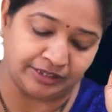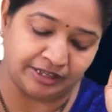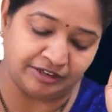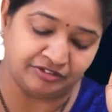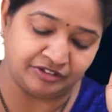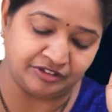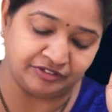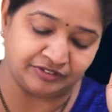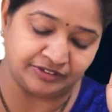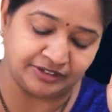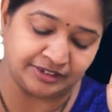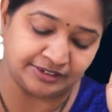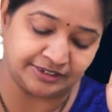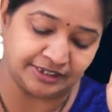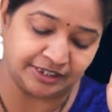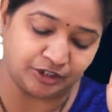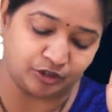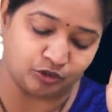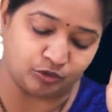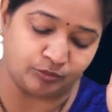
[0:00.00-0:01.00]
They have given us
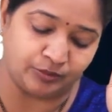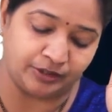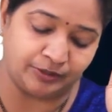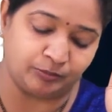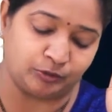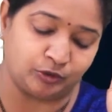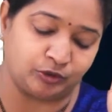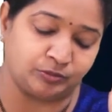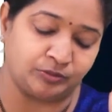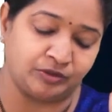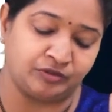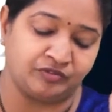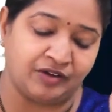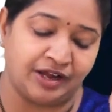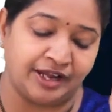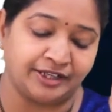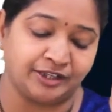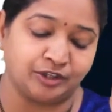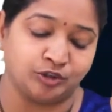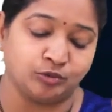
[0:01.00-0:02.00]
a cubic polynomial,
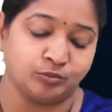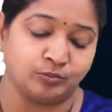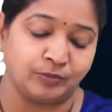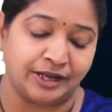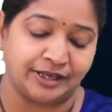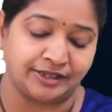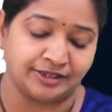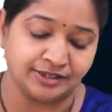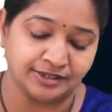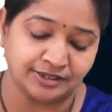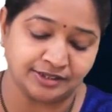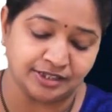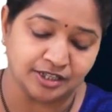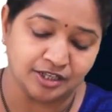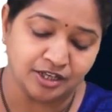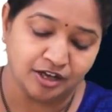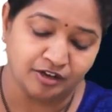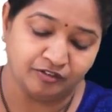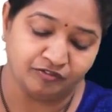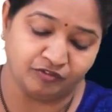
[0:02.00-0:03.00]
y cube minus
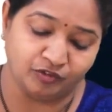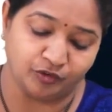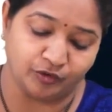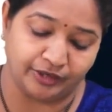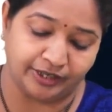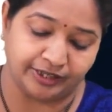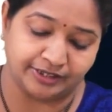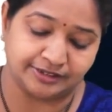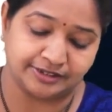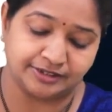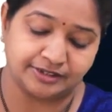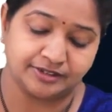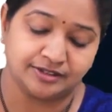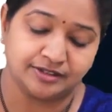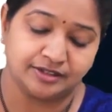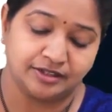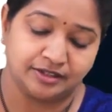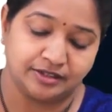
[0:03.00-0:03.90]
4x.